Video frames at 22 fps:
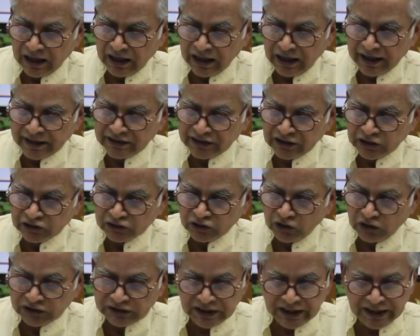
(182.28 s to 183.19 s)
and
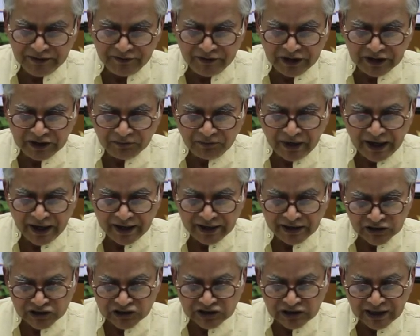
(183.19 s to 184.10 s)
are not living by
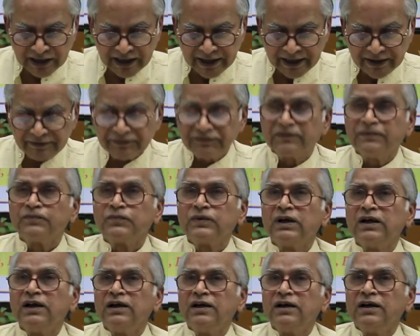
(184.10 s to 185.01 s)
His life
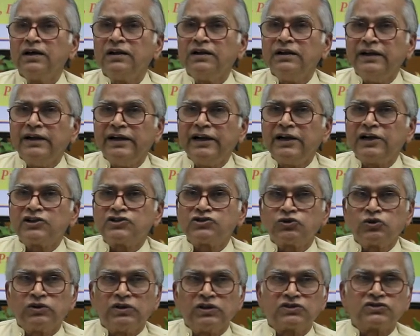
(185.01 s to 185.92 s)

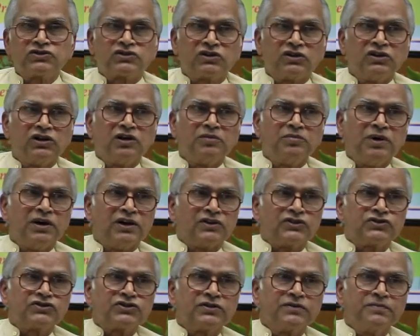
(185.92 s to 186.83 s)
needs to disturb
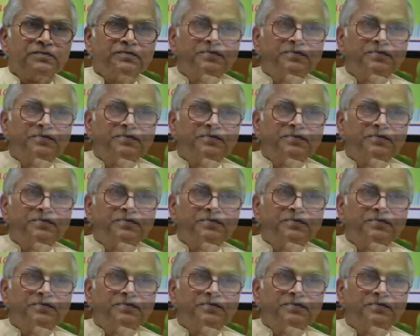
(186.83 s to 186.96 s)
us.